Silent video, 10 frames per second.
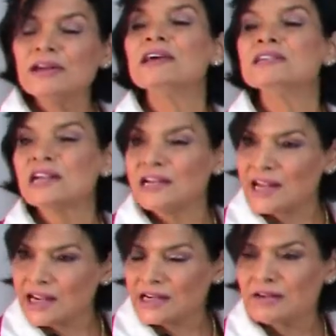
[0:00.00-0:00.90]
is a
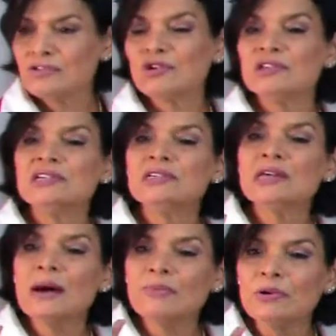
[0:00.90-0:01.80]
negative, so it's
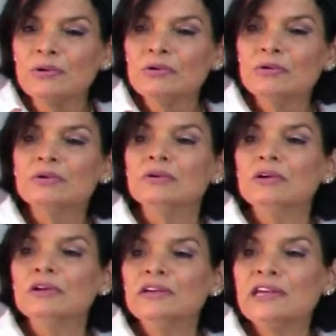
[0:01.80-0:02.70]
double
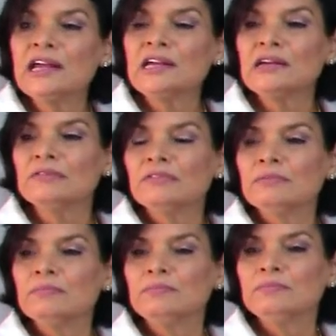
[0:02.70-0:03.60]
negative.
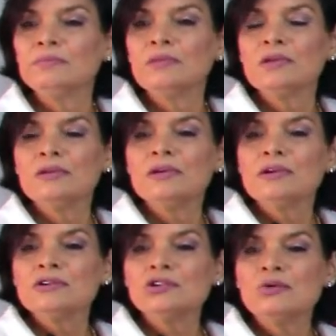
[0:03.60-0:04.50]

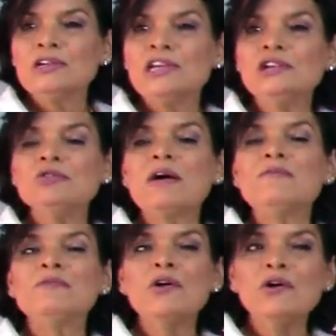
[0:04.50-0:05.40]
So we need to
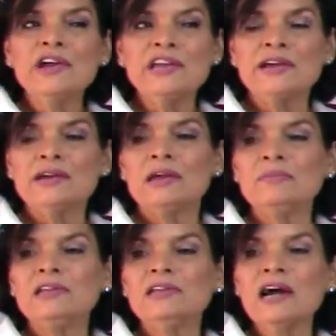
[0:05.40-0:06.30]
avoid,
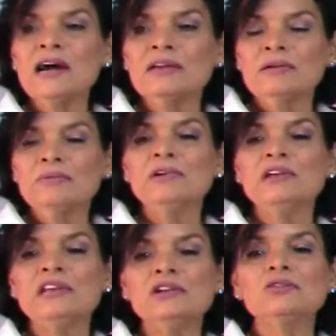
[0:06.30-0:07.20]
evitar, we
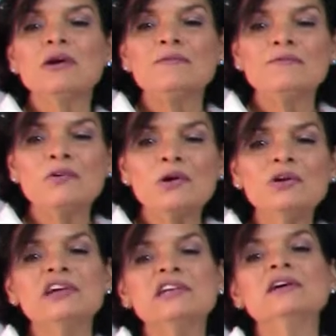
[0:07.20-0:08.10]
need to
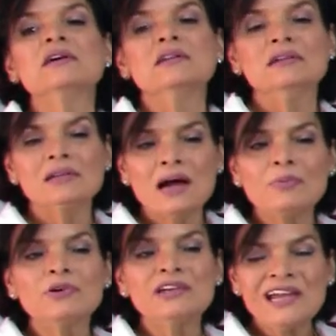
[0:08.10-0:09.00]
avoid
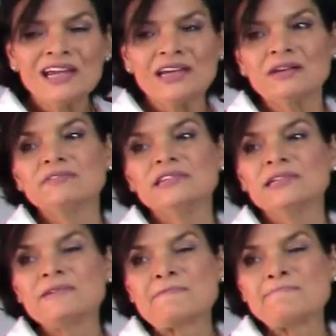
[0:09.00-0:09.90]
double negatives.